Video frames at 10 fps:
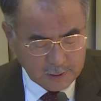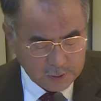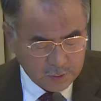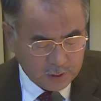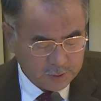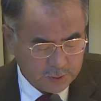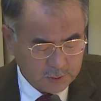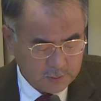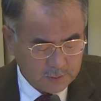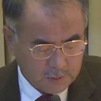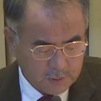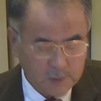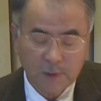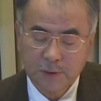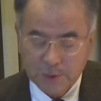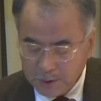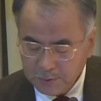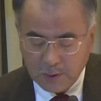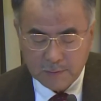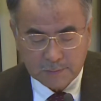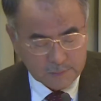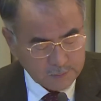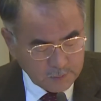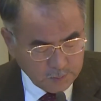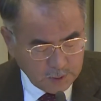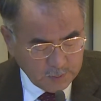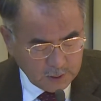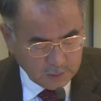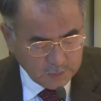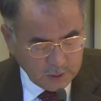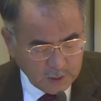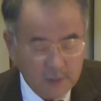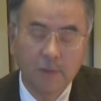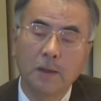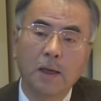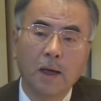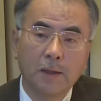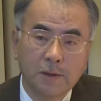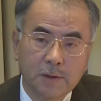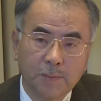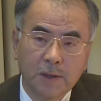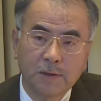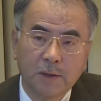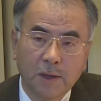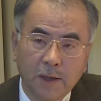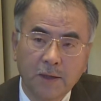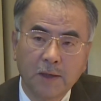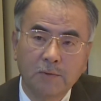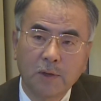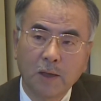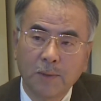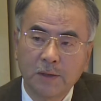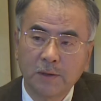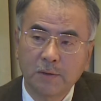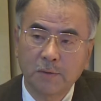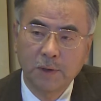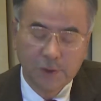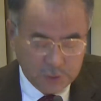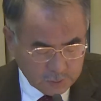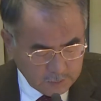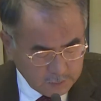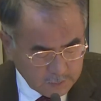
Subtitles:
structure, a central PPNB under the Mediterranean climatic regime,